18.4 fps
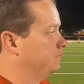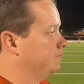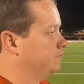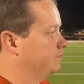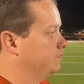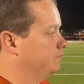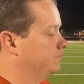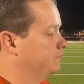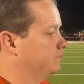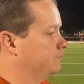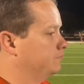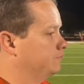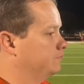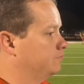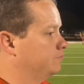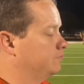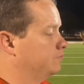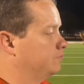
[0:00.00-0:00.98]

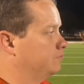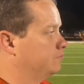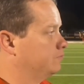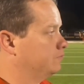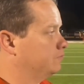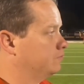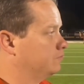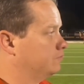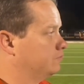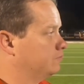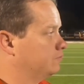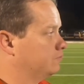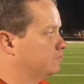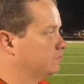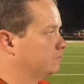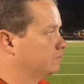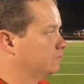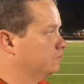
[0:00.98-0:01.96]

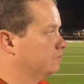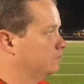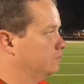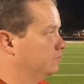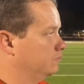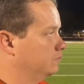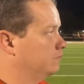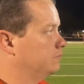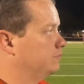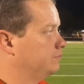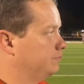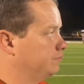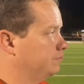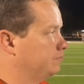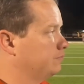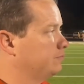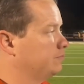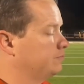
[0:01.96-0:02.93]

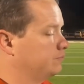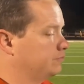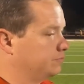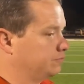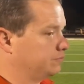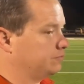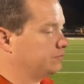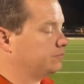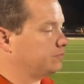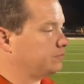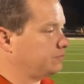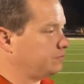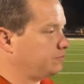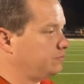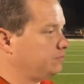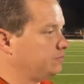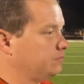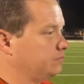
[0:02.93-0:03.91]

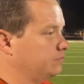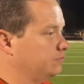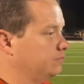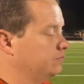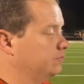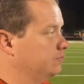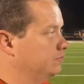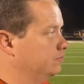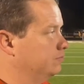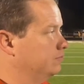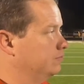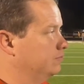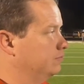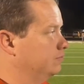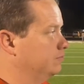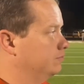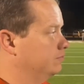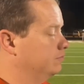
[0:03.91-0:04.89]

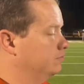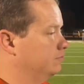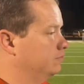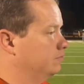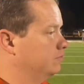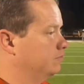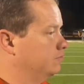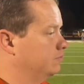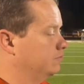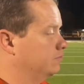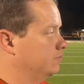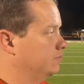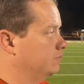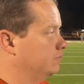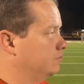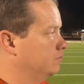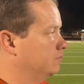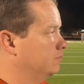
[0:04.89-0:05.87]

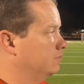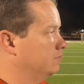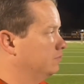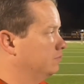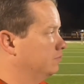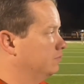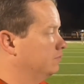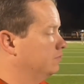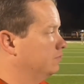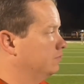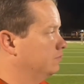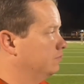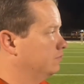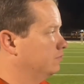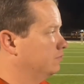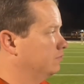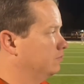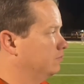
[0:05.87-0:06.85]

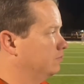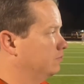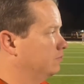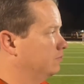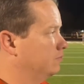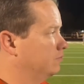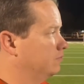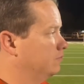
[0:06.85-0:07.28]
This person isn't speaking.